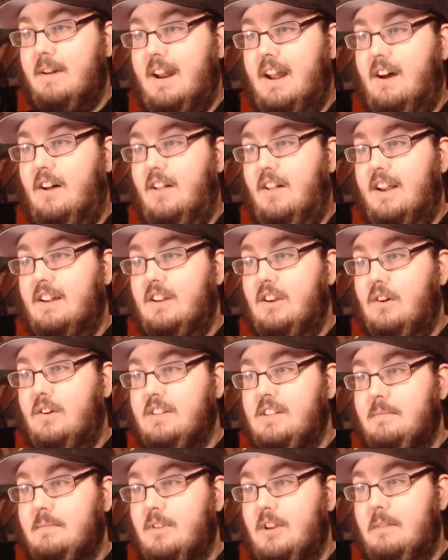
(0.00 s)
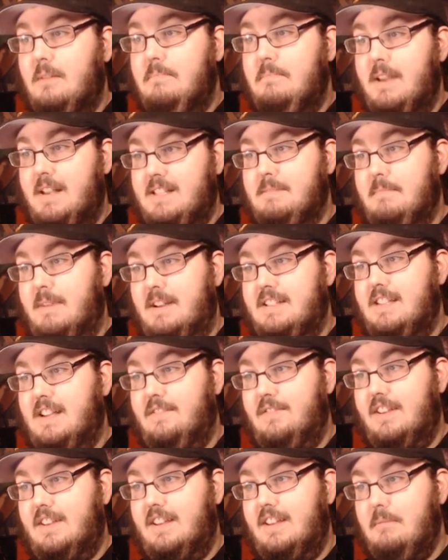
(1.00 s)
but all I know is I'm gonna piss
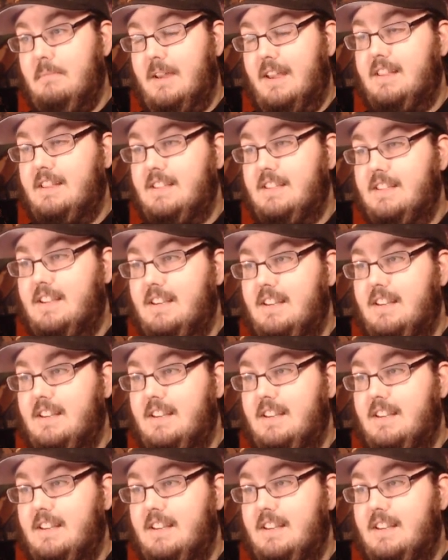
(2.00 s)
myself a little bit.